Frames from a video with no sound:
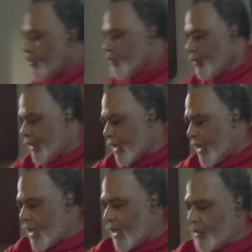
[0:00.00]
we
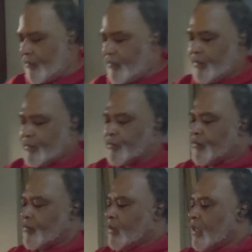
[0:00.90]
have
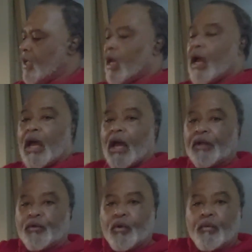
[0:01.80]

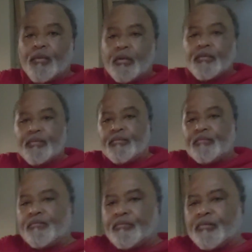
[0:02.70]
adobo.
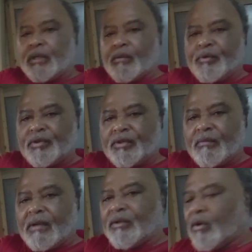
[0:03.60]
We're going to put some
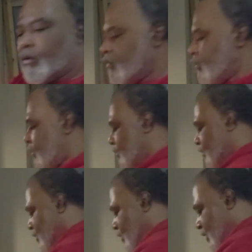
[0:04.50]
adobo
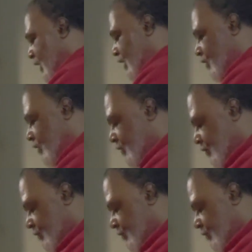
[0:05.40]
on there.